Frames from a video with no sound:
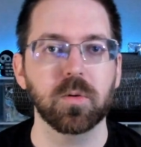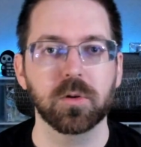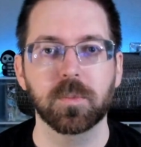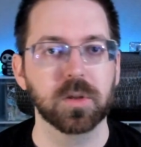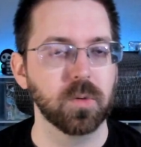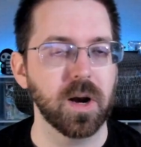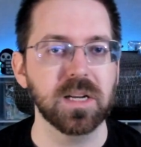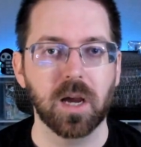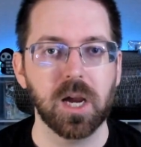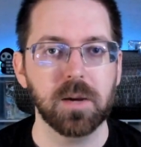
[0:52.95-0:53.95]
room at the right
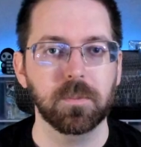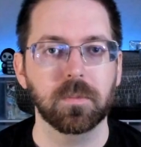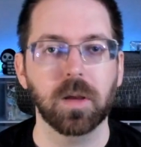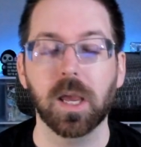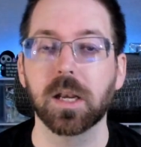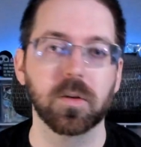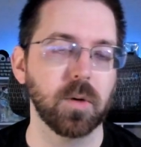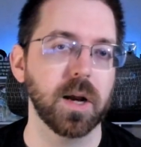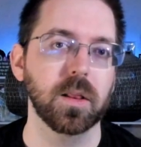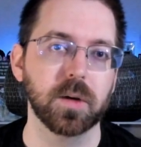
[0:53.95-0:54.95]
time and in the
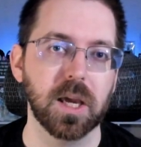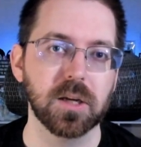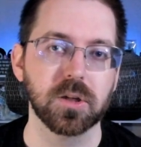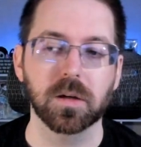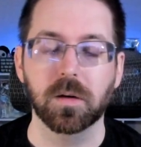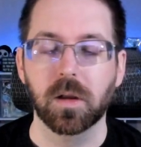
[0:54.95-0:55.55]
right location.